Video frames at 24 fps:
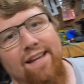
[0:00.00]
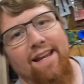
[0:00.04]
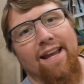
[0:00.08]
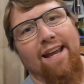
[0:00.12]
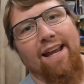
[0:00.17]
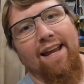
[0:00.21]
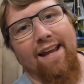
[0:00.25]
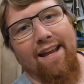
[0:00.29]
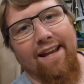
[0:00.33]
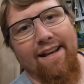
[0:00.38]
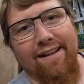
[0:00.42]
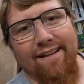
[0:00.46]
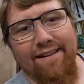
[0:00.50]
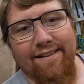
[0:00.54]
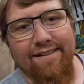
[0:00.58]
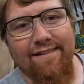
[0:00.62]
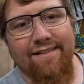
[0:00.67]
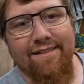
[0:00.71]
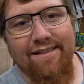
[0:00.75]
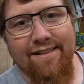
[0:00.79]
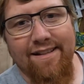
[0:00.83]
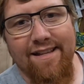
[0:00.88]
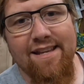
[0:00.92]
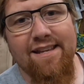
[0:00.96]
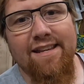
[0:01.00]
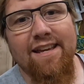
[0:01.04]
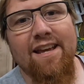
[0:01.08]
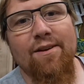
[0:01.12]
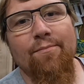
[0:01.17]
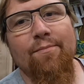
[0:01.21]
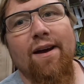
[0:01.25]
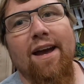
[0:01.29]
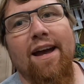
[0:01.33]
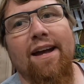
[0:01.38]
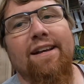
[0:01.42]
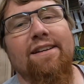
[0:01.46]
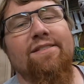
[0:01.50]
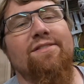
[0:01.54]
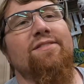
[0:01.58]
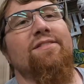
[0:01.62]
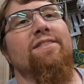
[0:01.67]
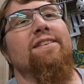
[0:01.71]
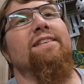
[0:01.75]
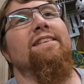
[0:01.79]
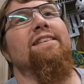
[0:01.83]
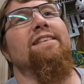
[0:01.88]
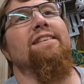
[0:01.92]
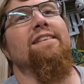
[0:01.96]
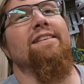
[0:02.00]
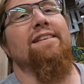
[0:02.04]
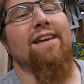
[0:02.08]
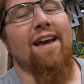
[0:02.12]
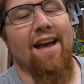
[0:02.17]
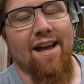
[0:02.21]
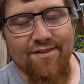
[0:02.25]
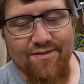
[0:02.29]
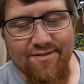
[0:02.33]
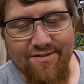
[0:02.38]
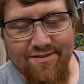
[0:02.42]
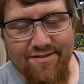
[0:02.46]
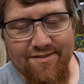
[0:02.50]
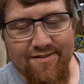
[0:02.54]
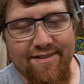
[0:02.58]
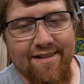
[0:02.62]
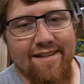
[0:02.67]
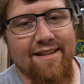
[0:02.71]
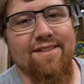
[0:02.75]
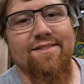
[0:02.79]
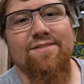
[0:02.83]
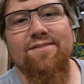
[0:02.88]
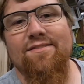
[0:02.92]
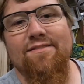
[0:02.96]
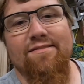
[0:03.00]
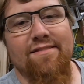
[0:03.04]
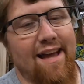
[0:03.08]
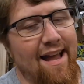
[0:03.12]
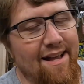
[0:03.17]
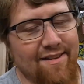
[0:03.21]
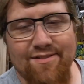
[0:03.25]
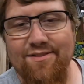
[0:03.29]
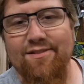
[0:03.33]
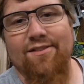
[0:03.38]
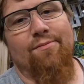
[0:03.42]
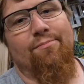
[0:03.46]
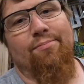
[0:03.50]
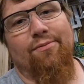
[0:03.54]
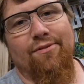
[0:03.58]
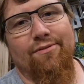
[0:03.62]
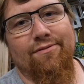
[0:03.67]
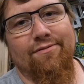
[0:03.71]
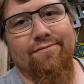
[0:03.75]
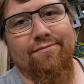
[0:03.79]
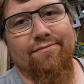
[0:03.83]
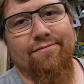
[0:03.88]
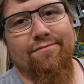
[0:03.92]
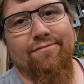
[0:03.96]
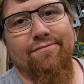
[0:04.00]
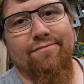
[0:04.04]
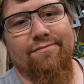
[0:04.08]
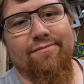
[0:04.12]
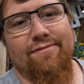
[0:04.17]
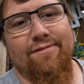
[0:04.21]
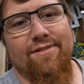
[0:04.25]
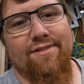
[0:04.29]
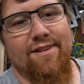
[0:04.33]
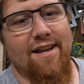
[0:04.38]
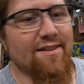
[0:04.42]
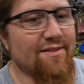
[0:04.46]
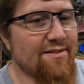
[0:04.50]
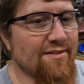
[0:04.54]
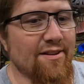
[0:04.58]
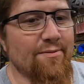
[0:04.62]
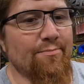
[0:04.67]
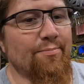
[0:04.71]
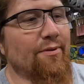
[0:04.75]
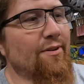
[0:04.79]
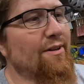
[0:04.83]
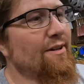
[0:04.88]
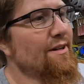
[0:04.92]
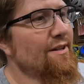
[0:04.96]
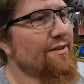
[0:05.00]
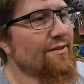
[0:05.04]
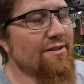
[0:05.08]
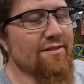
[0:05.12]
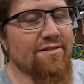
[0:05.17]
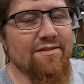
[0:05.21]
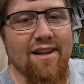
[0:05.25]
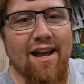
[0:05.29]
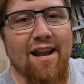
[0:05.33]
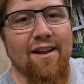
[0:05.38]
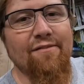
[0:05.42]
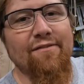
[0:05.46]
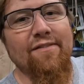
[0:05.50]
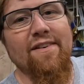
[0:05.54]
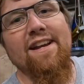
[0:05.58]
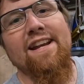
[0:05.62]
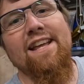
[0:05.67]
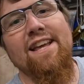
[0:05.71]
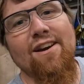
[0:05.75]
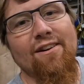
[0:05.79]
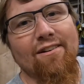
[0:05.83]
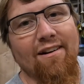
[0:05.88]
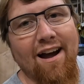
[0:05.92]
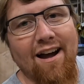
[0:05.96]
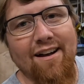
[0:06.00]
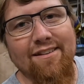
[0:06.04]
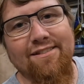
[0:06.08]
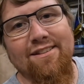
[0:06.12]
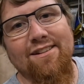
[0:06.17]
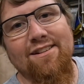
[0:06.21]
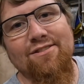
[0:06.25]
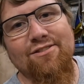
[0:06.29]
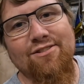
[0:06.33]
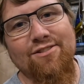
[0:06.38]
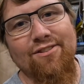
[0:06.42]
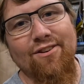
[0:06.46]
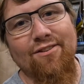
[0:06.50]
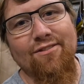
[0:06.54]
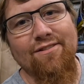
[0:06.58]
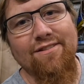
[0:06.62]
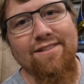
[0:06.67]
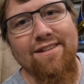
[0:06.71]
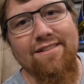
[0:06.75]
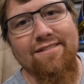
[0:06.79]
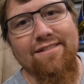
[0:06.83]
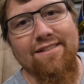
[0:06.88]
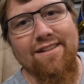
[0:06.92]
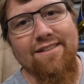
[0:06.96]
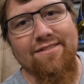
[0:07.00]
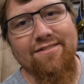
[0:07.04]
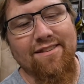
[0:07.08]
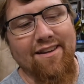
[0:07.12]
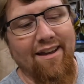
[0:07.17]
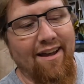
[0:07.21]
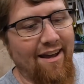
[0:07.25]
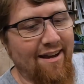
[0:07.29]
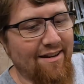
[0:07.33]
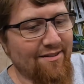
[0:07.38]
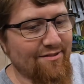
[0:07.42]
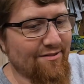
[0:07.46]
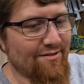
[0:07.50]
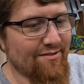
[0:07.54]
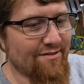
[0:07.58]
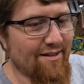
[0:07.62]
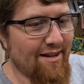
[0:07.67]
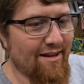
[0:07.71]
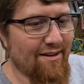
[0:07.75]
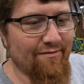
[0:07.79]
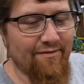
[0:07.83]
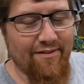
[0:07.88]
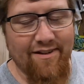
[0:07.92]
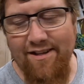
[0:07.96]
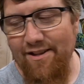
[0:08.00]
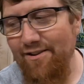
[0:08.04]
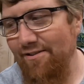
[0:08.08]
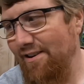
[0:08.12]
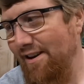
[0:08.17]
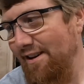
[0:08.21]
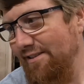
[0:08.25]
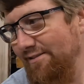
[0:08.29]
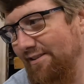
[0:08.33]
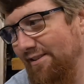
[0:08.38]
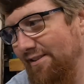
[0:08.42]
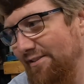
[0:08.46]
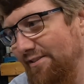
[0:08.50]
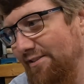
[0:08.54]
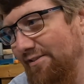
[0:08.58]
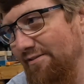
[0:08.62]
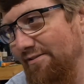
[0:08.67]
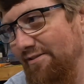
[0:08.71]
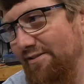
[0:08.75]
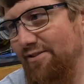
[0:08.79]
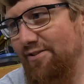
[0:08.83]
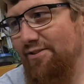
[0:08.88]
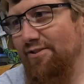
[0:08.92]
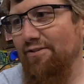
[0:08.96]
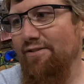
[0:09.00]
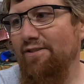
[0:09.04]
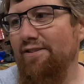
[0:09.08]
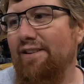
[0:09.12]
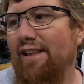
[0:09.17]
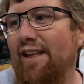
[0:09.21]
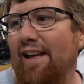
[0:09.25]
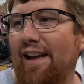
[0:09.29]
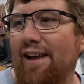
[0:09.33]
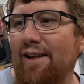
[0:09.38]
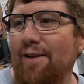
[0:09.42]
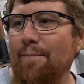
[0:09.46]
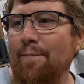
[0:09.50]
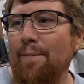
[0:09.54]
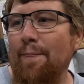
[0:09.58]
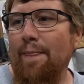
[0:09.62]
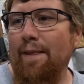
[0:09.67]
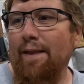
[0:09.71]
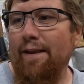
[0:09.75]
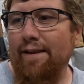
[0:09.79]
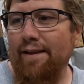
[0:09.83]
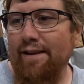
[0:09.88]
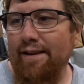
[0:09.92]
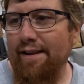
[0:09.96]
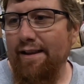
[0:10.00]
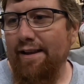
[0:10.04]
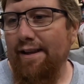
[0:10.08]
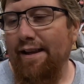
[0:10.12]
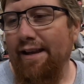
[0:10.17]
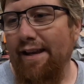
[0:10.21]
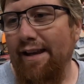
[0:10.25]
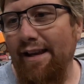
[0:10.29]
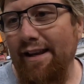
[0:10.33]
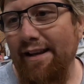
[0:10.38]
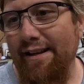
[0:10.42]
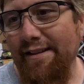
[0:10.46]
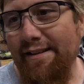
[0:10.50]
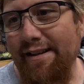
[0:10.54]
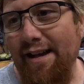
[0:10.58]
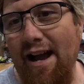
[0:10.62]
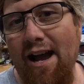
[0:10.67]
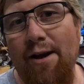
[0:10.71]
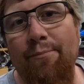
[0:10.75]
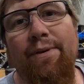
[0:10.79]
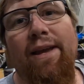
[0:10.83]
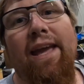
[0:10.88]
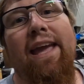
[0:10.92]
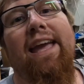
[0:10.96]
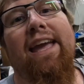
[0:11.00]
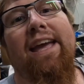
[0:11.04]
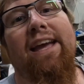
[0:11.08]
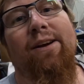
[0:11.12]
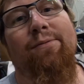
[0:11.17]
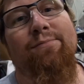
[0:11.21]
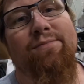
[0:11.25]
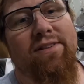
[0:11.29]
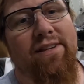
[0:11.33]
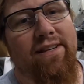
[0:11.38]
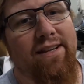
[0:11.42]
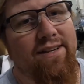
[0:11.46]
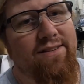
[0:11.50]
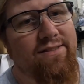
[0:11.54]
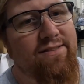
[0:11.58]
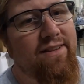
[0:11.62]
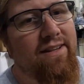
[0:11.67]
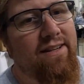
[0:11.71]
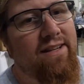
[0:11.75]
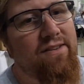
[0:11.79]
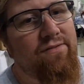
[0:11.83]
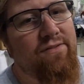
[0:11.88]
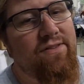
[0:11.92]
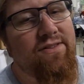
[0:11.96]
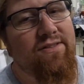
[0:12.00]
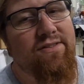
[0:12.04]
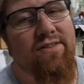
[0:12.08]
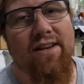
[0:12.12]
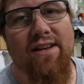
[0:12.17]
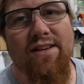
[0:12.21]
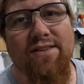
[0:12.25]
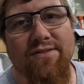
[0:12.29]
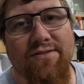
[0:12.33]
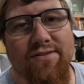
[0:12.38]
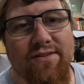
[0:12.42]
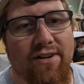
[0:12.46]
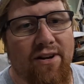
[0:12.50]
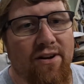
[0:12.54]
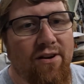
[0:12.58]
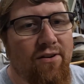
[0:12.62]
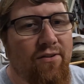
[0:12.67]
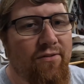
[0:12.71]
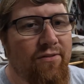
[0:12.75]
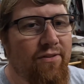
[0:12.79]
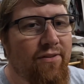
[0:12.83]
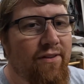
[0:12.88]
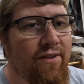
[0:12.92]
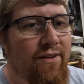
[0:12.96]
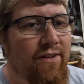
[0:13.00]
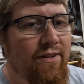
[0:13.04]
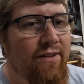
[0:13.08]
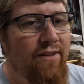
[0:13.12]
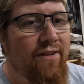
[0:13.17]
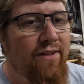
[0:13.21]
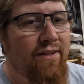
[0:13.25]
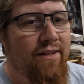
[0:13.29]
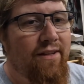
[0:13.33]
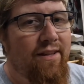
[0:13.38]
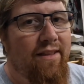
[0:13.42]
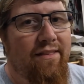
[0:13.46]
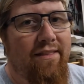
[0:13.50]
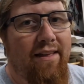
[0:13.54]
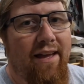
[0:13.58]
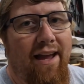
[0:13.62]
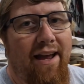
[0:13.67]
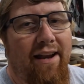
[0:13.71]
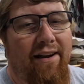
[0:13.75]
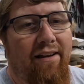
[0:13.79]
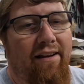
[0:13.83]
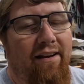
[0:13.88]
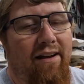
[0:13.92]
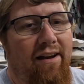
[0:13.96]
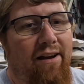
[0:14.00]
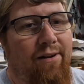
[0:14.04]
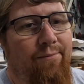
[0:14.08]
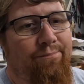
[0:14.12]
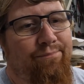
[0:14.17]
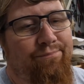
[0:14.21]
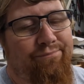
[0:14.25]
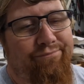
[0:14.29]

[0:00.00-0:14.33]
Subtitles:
And he came back and said, yes, it's that simple. It's that simple. There's not a video out there showing you this, guys. There's not a video out there showing that. And comp cams, like I said, even says, you know, that